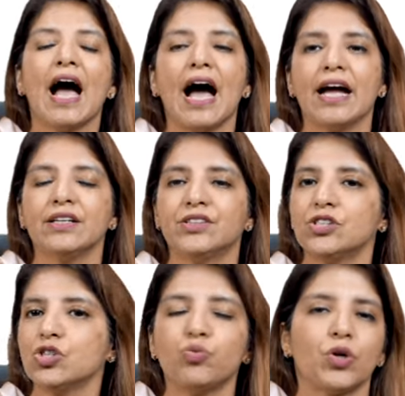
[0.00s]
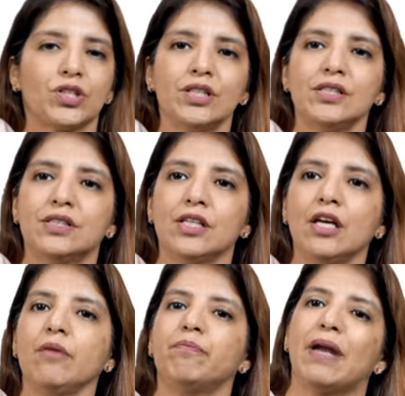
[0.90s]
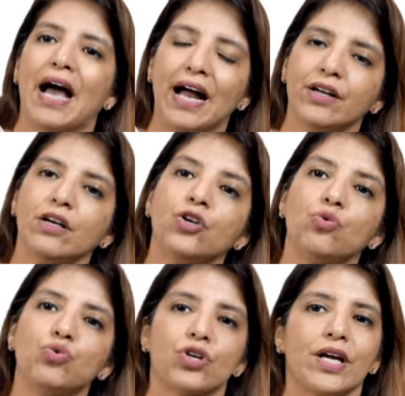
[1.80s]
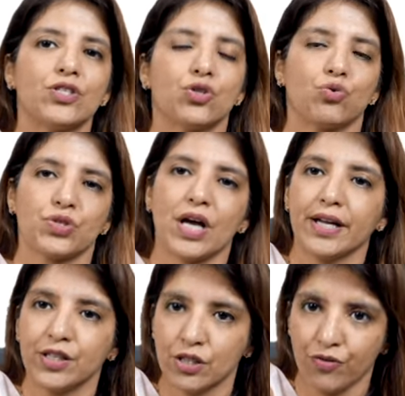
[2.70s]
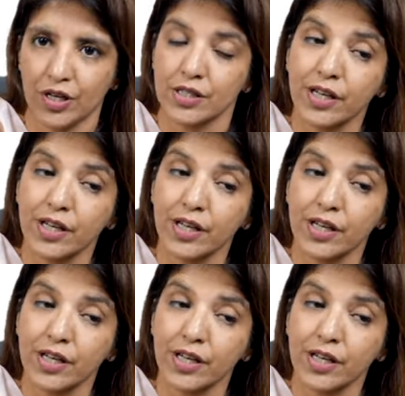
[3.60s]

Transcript: And this is what is the bladder uterine serosa interface.